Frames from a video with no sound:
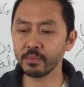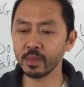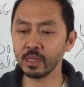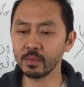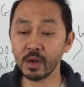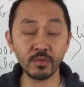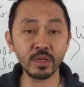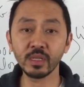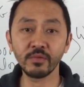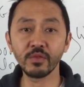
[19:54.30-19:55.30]
it's my
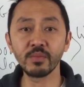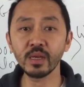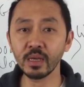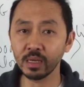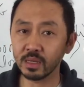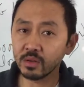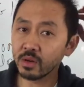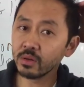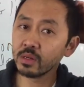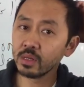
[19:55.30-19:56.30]
reason for being, you
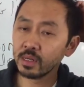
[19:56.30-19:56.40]
know?